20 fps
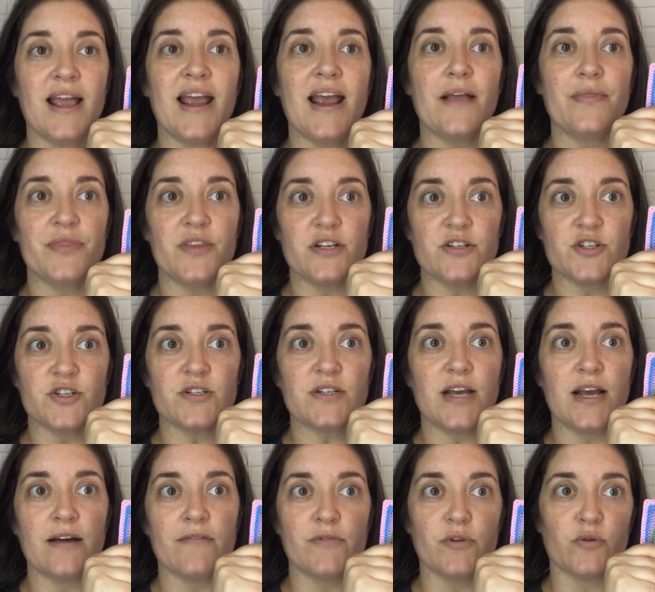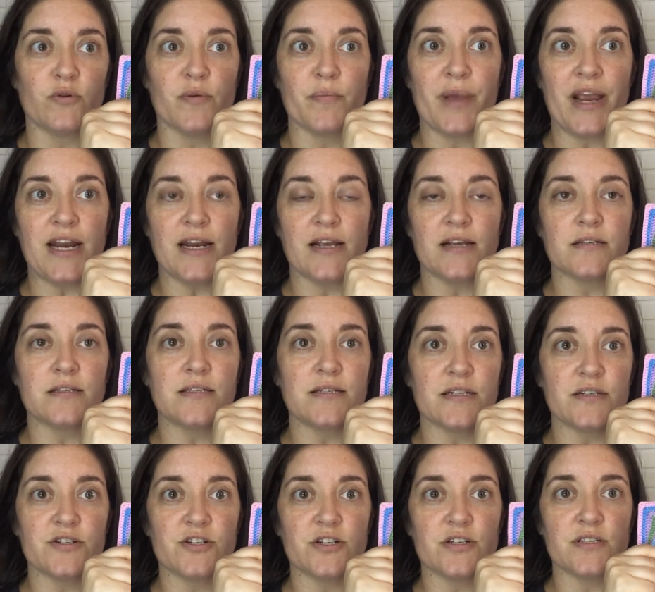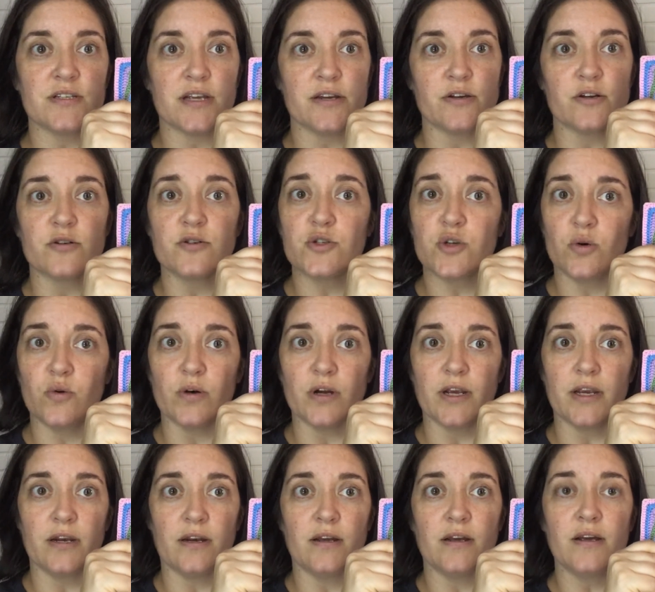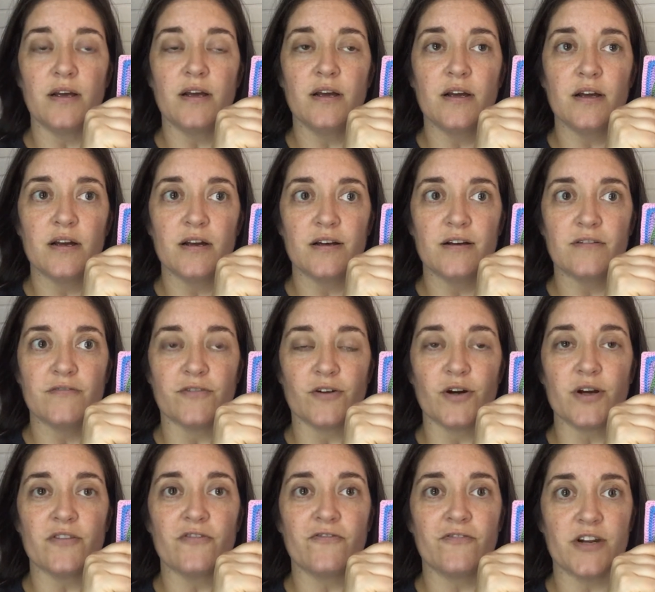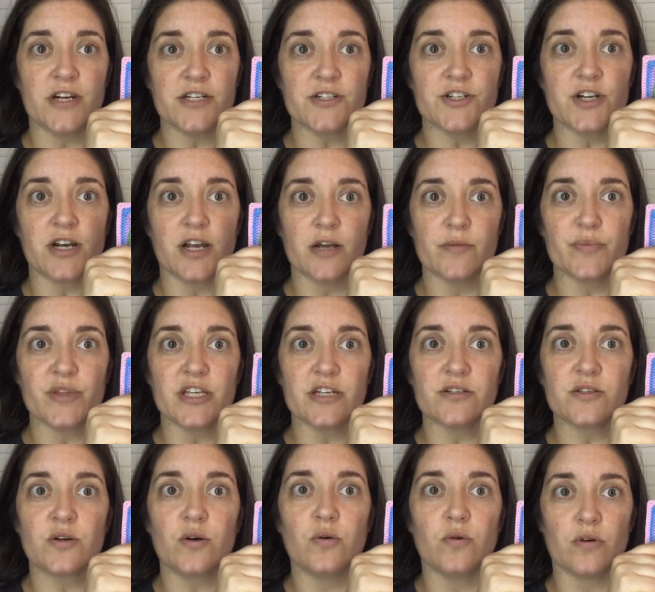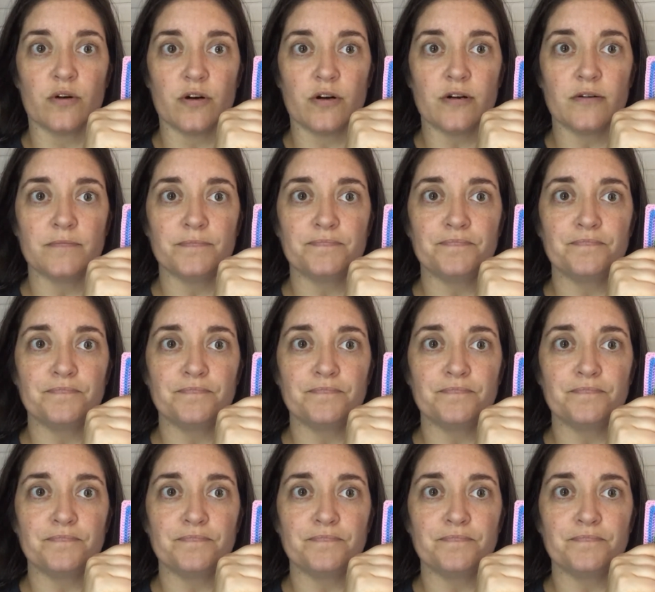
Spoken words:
and then just have the remaining stitches and your join for finishing up this corner.